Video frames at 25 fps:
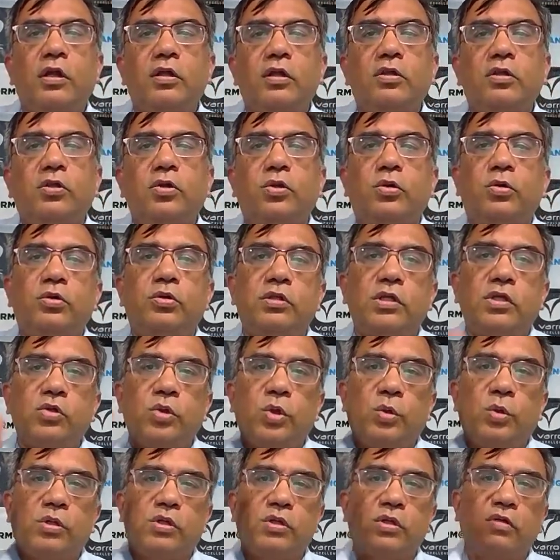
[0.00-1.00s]
throw this
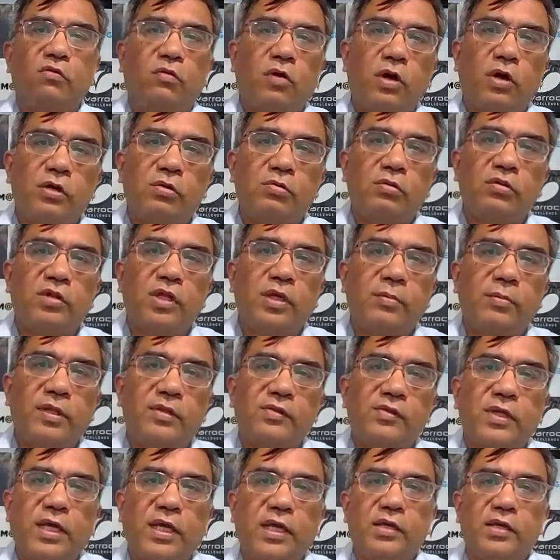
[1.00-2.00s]
over the wall to them and
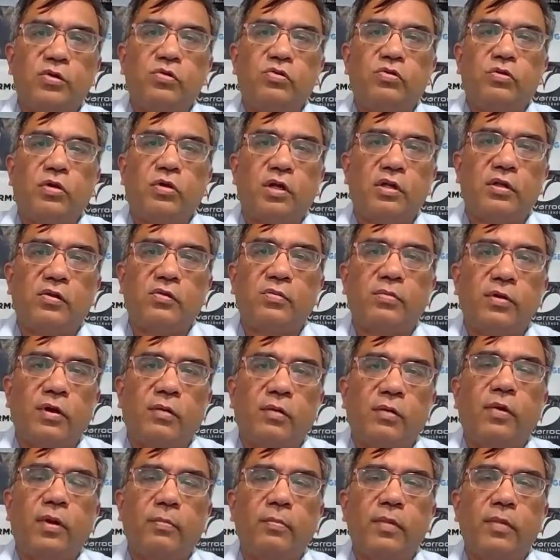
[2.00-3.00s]
say, hey, you solve this
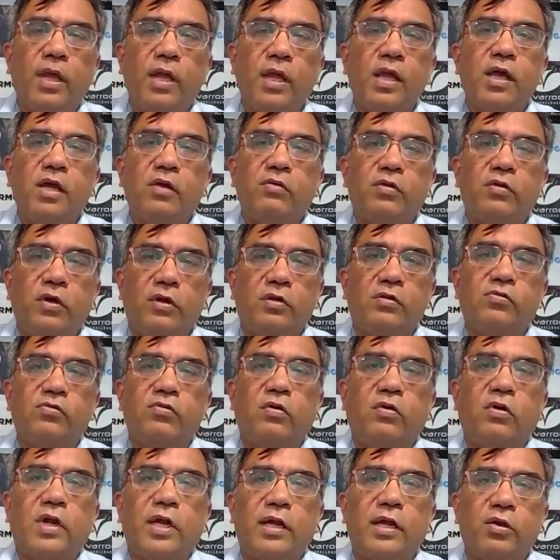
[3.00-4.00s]
problem. We are also
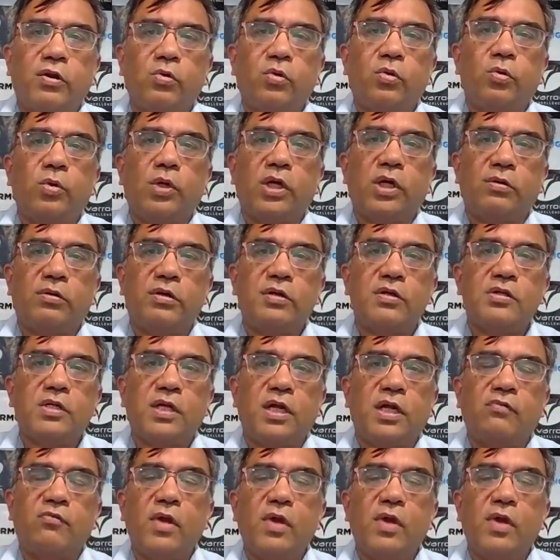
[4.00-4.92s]
trying to do it ourselves.